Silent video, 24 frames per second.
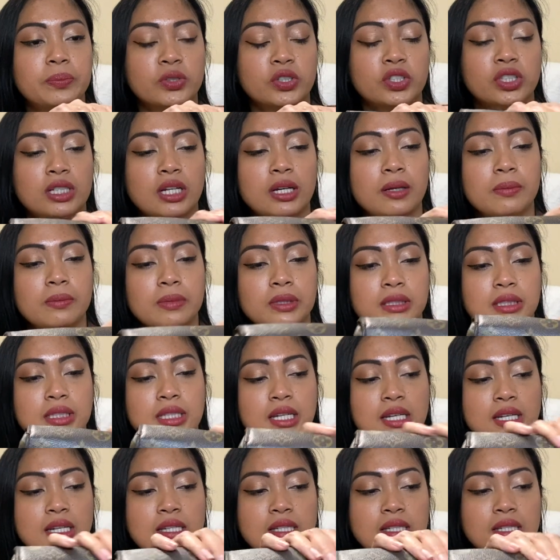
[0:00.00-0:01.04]
Pochette
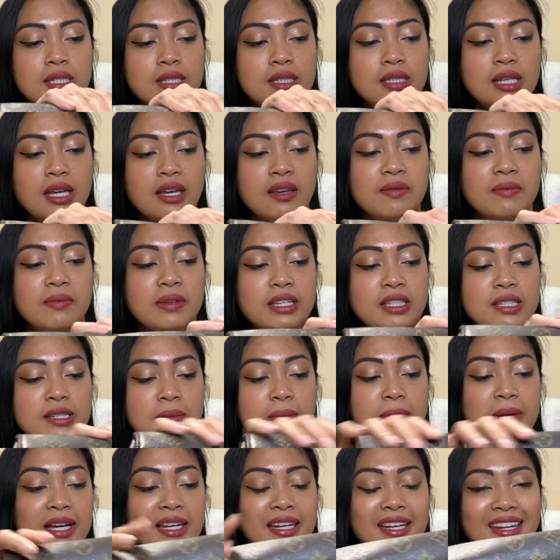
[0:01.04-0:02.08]
Metis. Saved me some
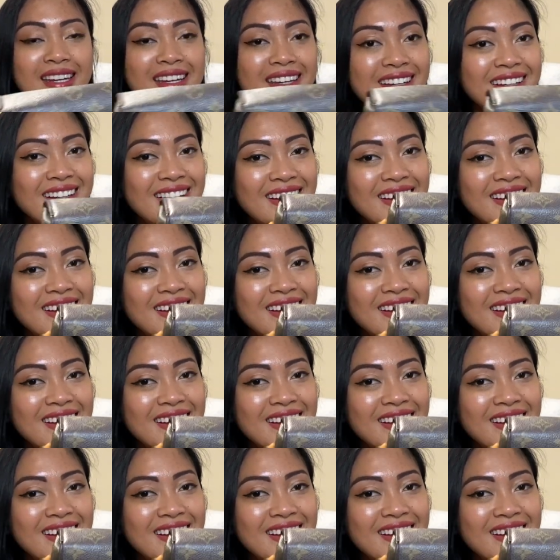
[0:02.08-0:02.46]
money.